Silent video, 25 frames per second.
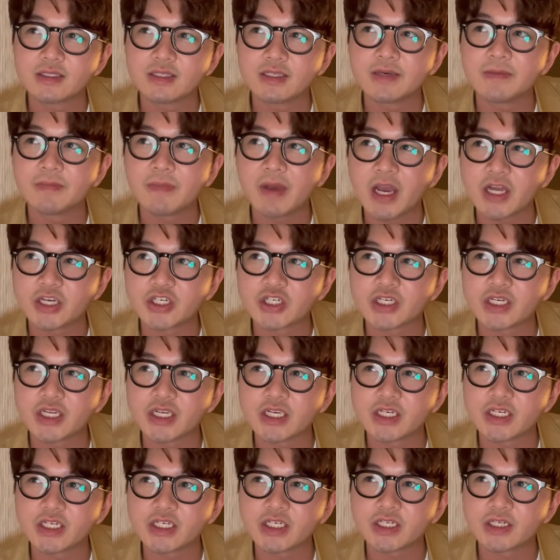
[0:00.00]
the
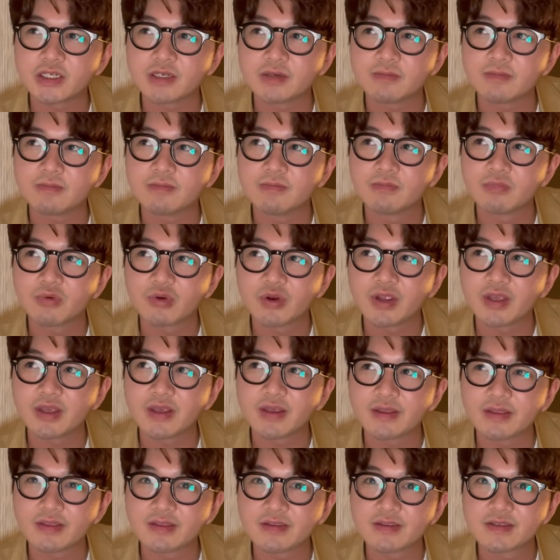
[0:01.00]
imagination
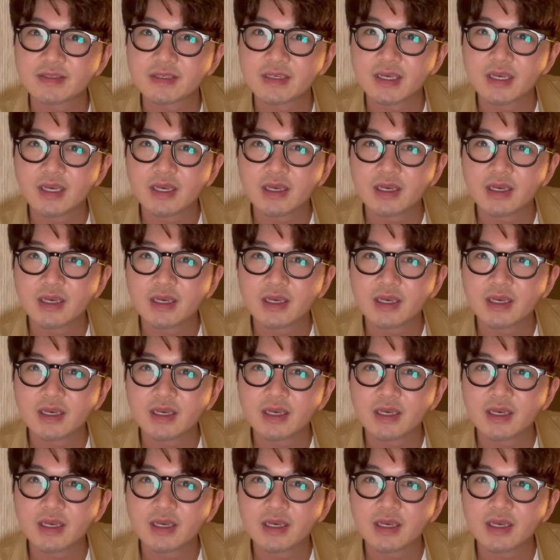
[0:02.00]
breathes.